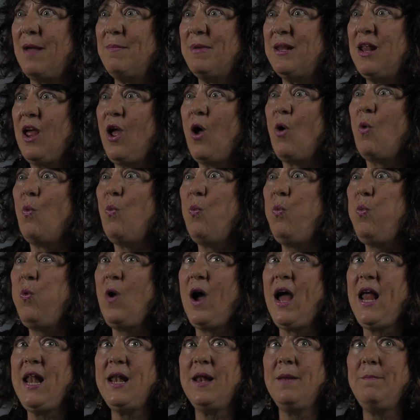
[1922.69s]
I mean,
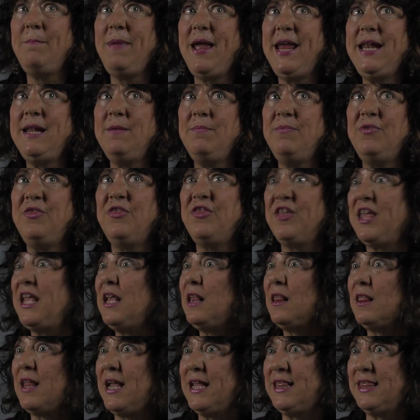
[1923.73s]
what made him
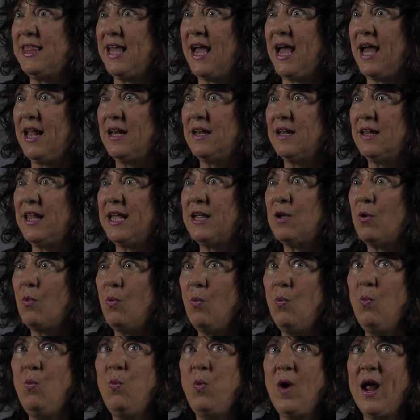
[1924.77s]
think like that? Like,
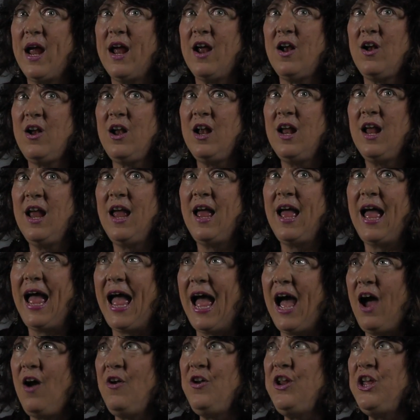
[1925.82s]
where?
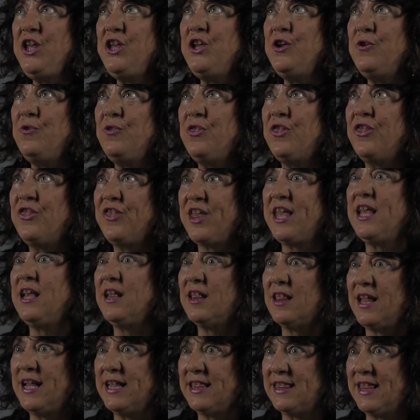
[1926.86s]
How do you
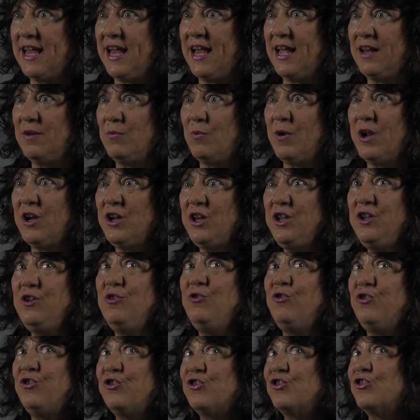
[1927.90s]
think like that? Where do
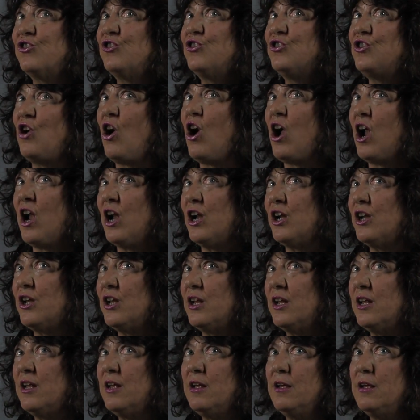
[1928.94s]
you start
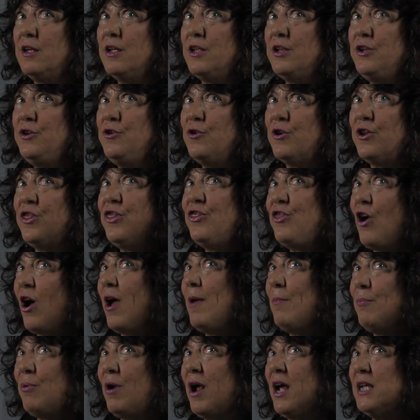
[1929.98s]
your
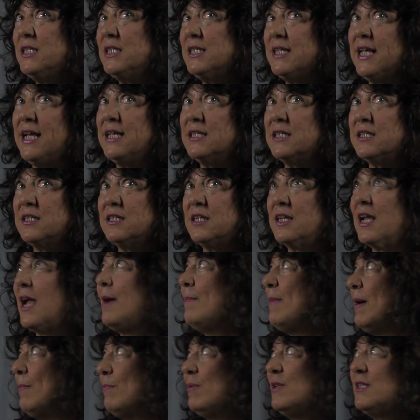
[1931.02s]
thought process to
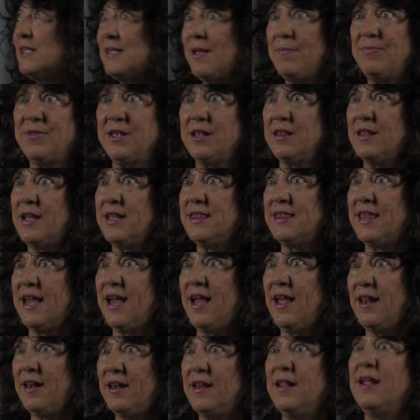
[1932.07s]
come up with something like
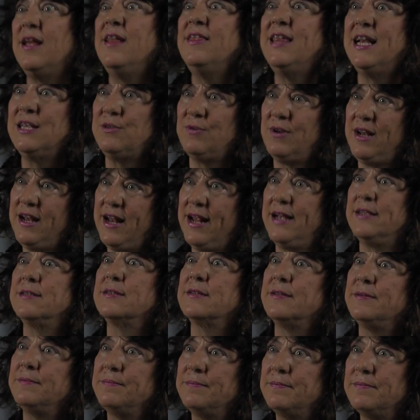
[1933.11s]
that? That's what I'd
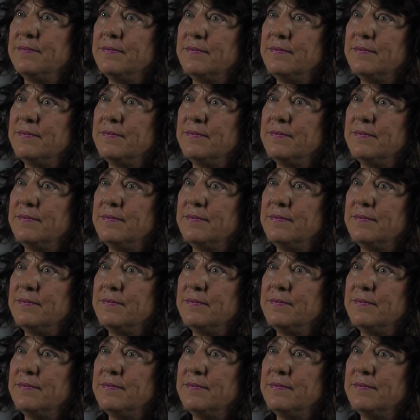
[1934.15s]
ask him.